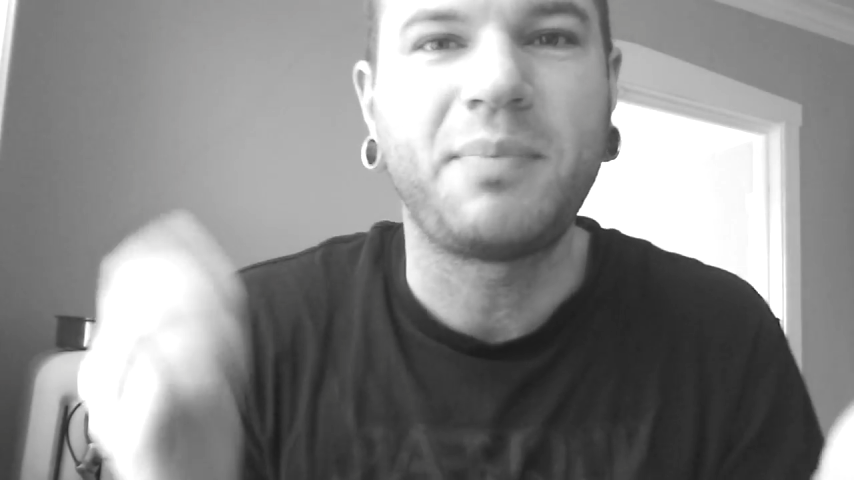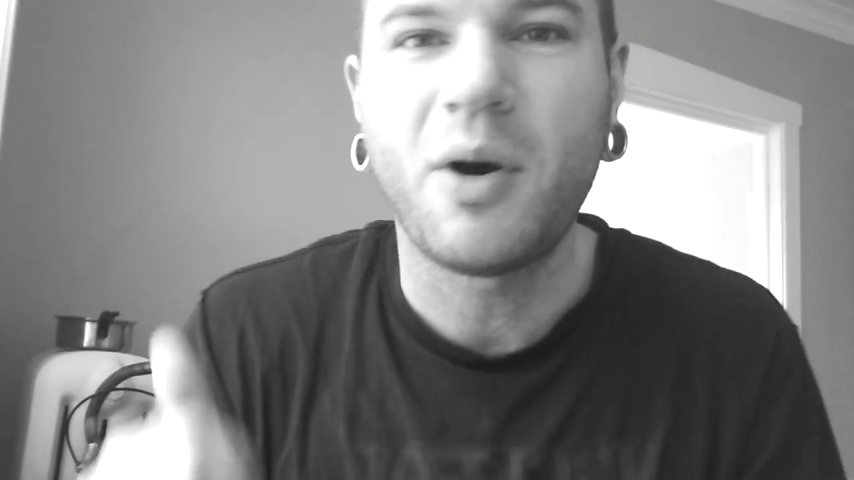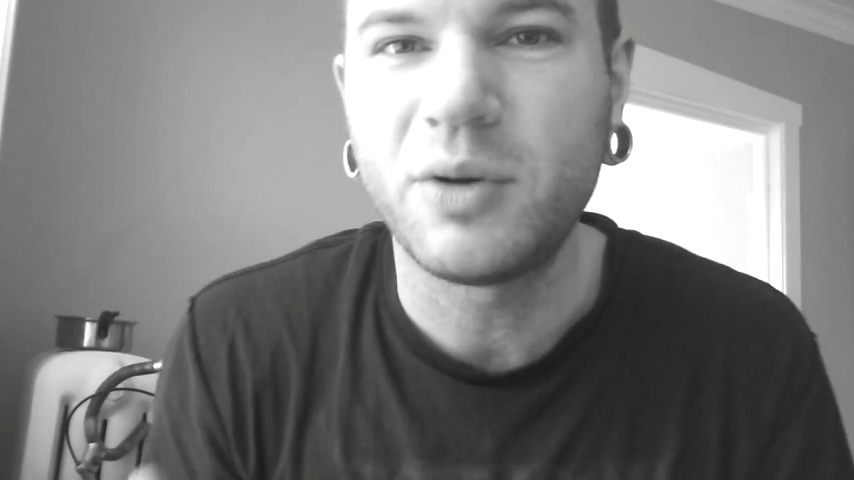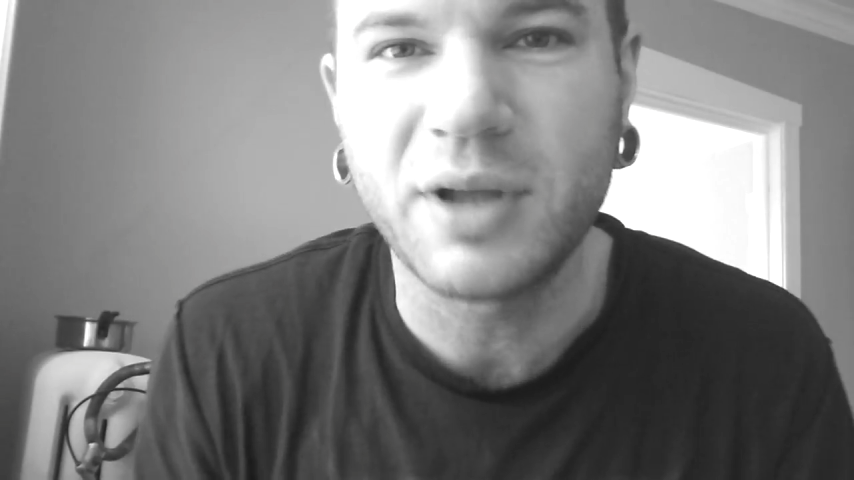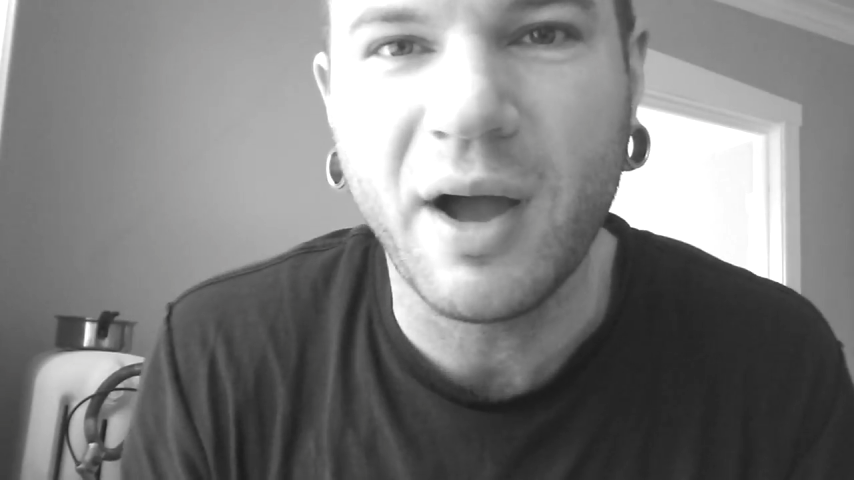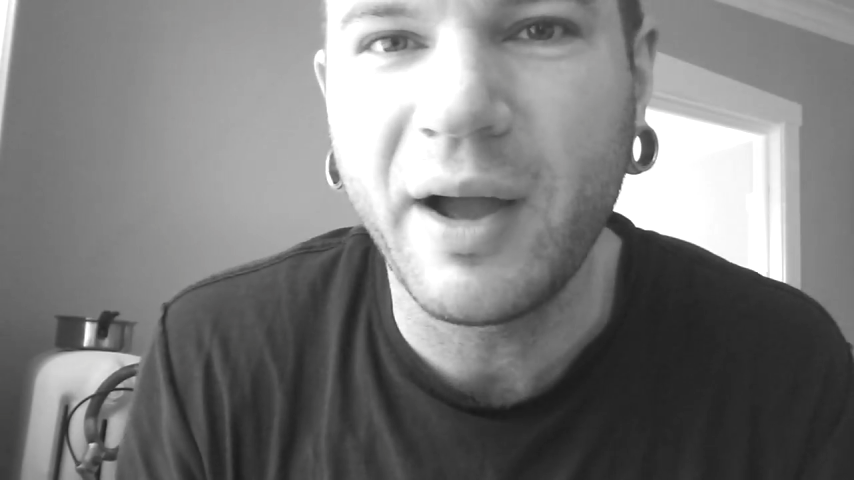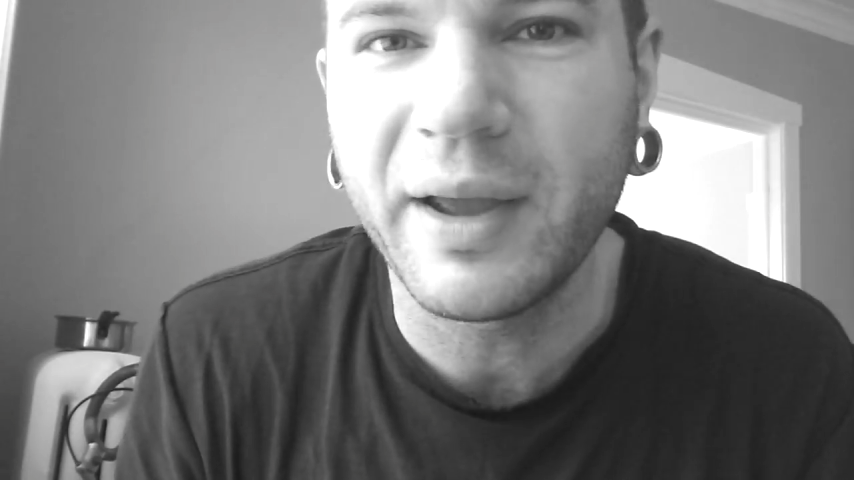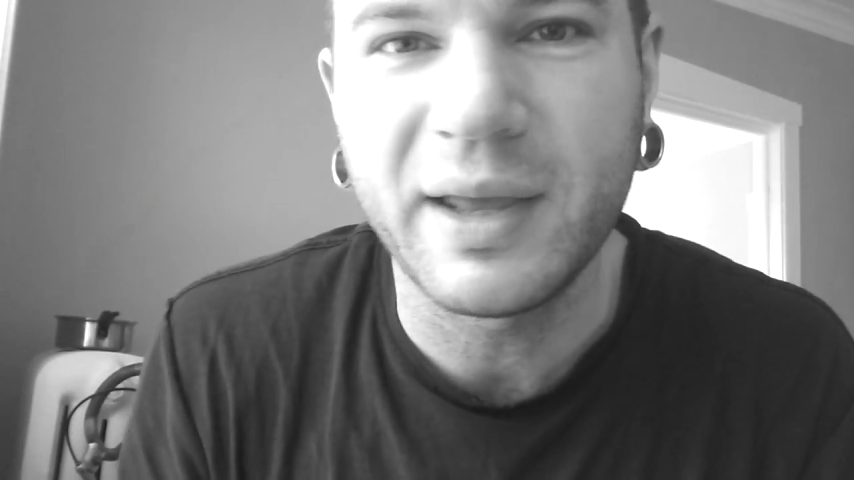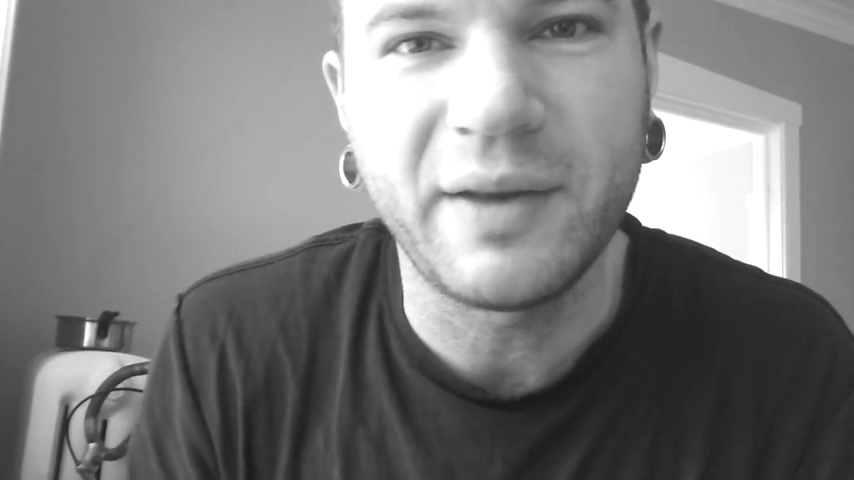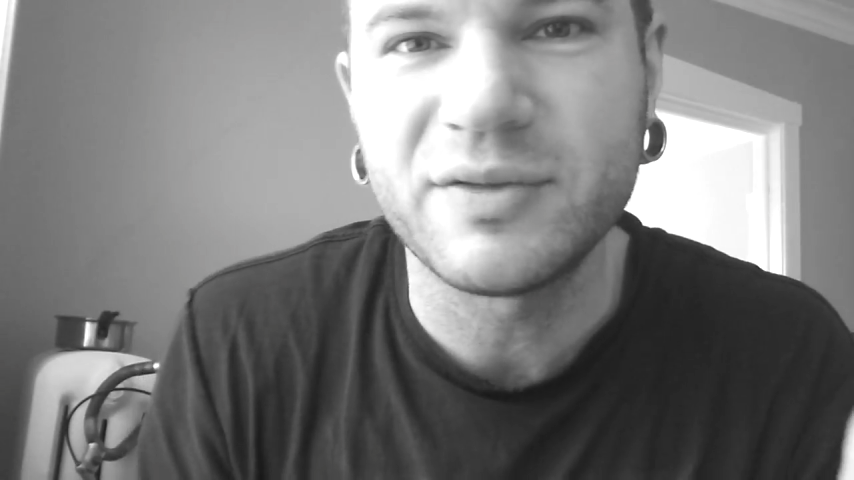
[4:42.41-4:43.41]

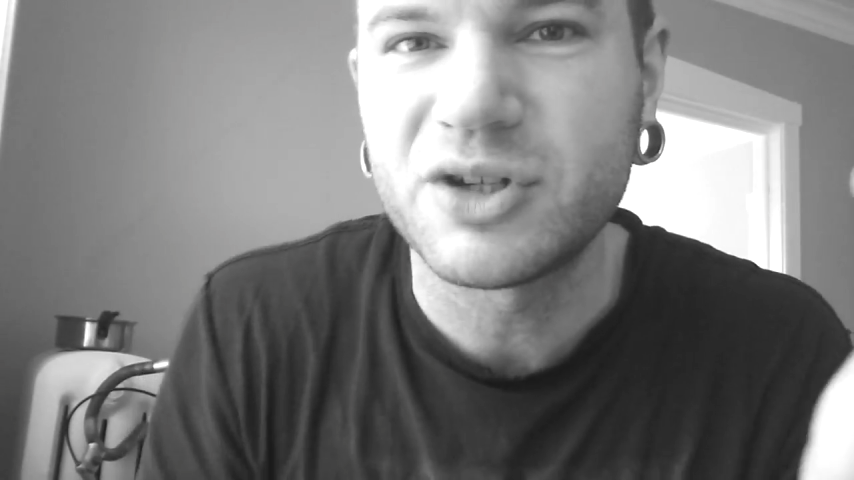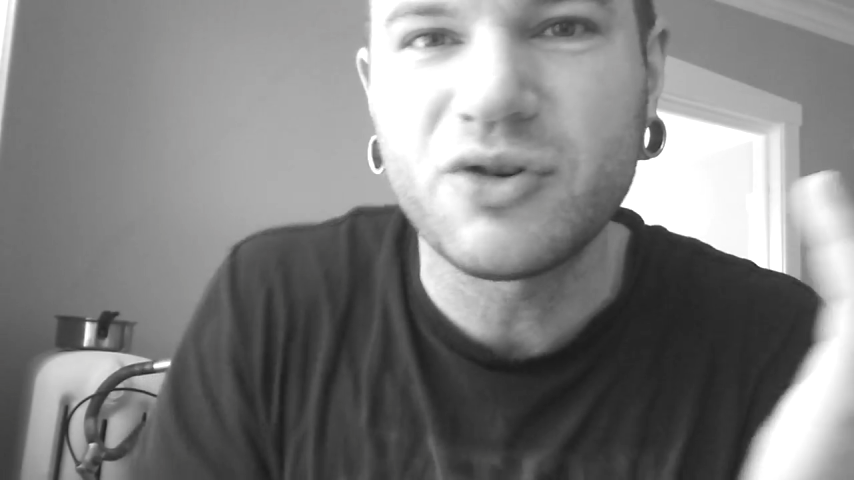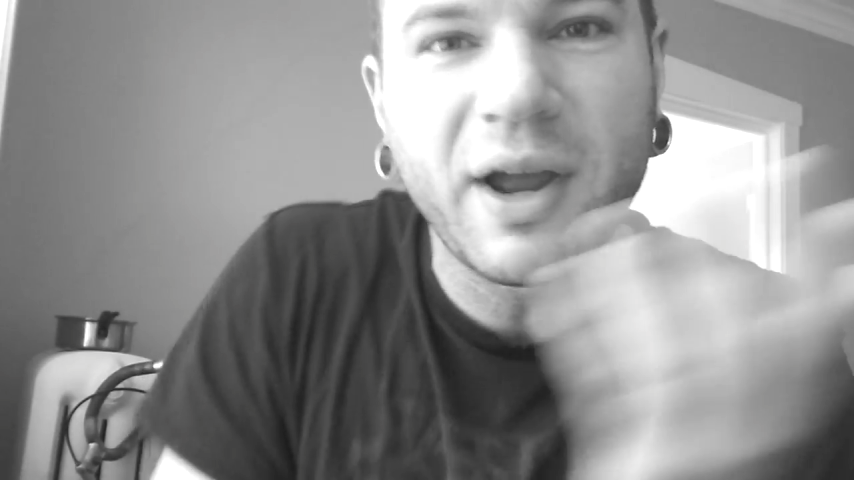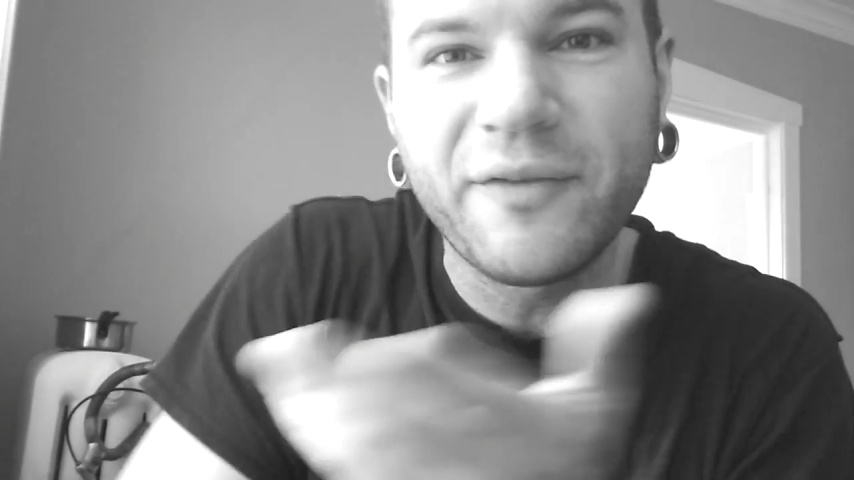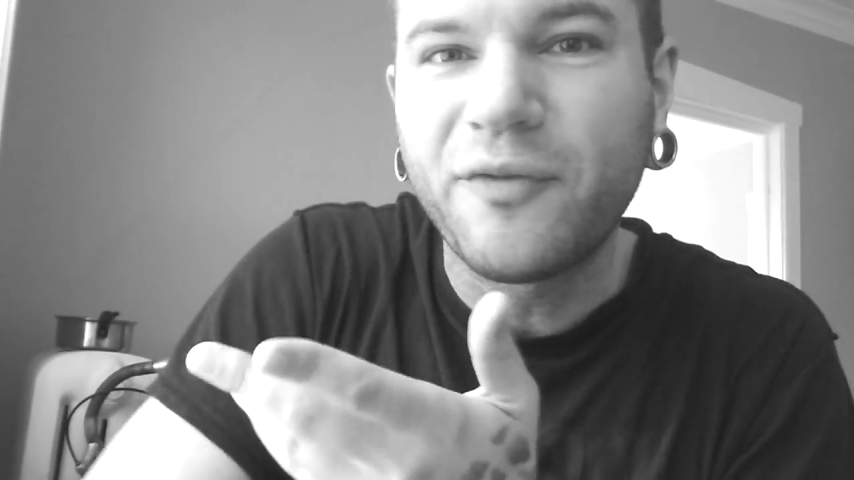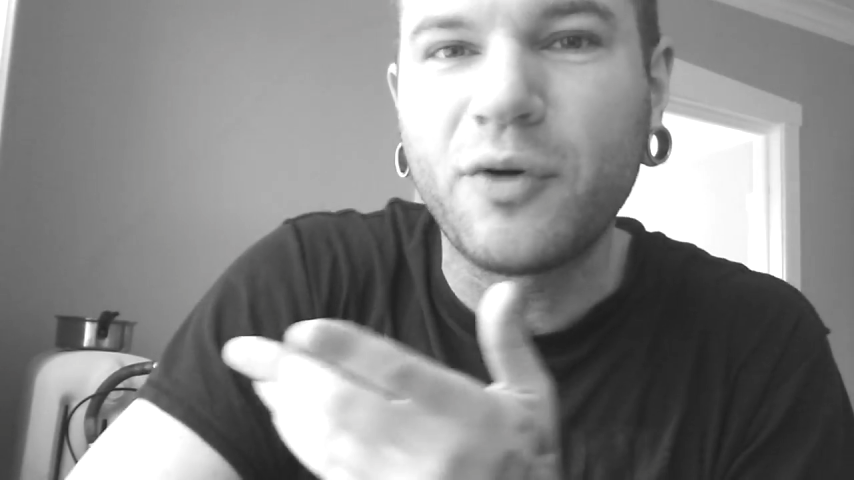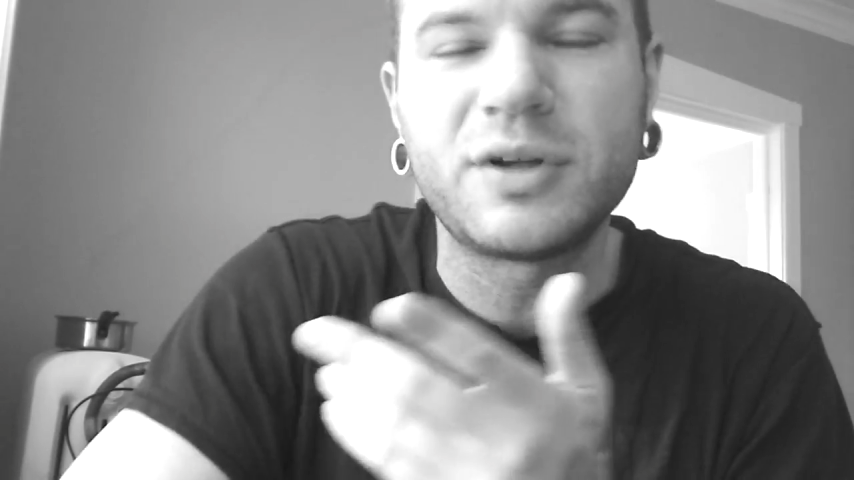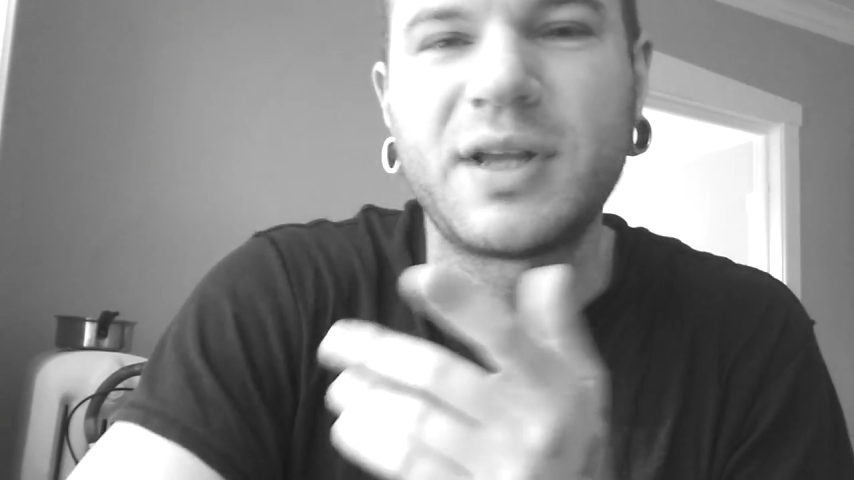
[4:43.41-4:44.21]
Bodog and Strikeforce.